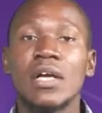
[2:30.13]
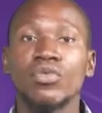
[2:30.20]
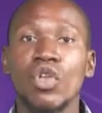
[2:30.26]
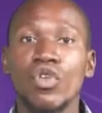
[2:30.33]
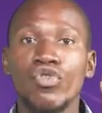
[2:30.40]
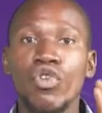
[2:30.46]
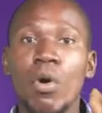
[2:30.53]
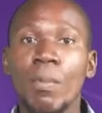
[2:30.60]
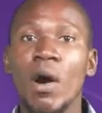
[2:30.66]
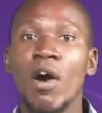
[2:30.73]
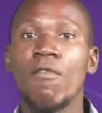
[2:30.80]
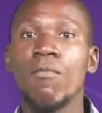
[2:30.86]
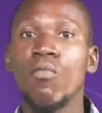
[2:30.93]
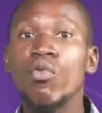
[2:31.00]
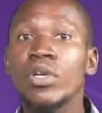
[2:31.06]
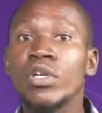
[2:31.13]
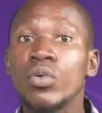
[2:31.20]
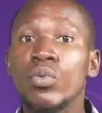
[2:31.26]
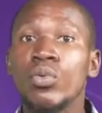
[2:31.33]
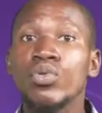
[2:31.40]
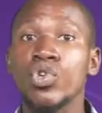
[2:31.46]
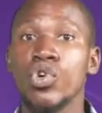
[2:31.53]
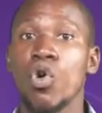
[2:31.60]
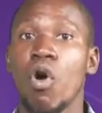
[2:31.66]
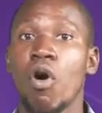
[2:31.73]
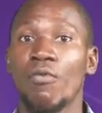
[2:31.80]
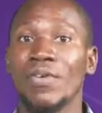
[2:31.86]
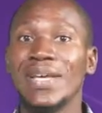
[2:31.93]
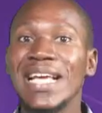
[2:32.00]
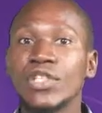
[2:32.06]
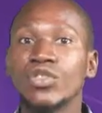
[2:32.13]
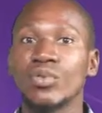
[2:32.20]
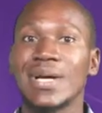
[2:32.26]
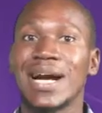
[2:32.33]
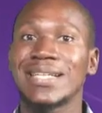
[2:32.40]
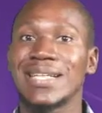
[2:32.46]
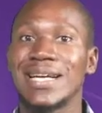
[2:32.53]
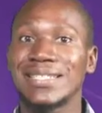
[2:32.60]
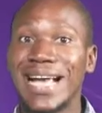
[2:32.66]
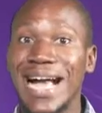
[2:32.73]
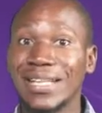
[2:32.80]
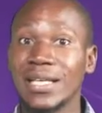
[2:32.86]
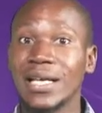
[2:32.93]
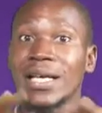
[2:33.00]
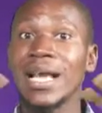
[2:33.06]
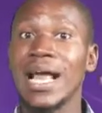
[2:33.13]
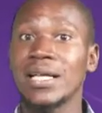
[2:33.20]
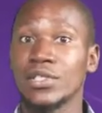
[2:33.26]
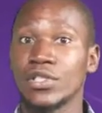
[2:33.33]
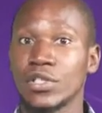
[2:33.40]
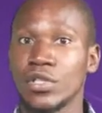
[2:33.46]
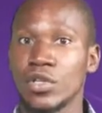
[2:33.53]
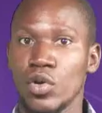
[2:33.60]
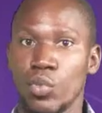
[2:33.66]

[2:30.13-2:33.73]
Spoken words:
the number of molecules of each reactant at a glance,